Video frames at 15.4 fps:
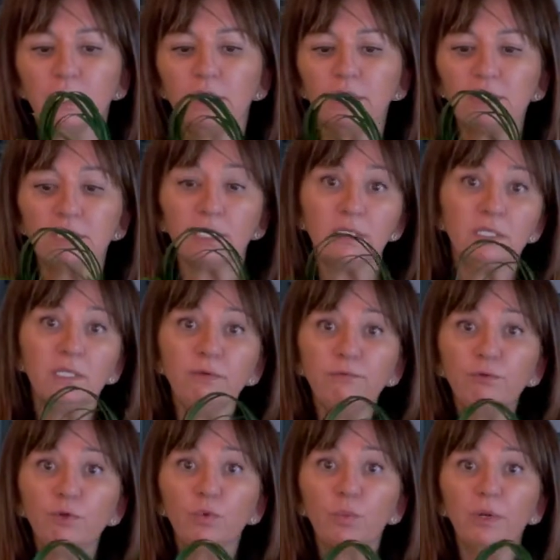It's as
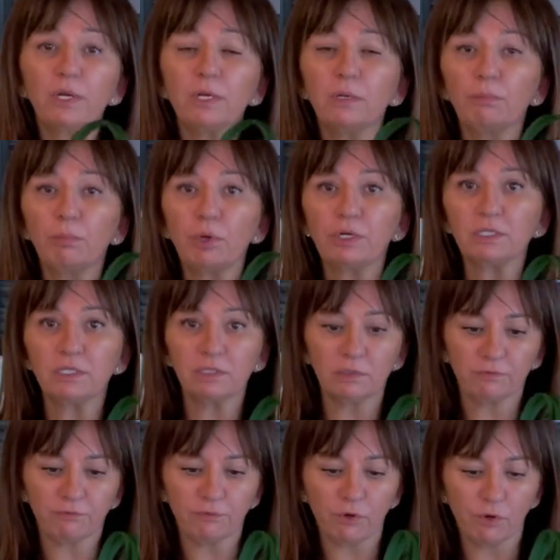if you went and bought it
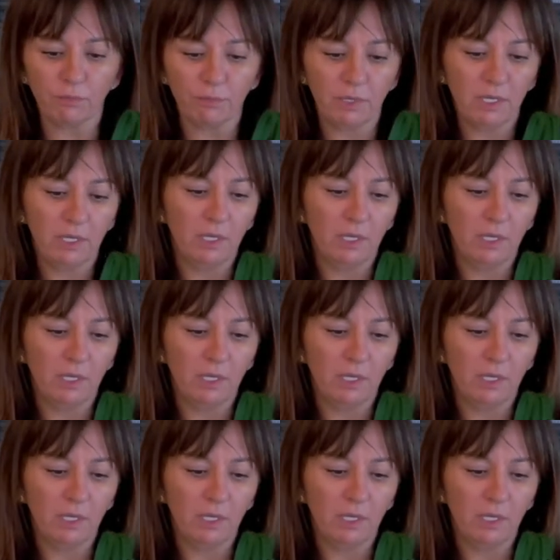from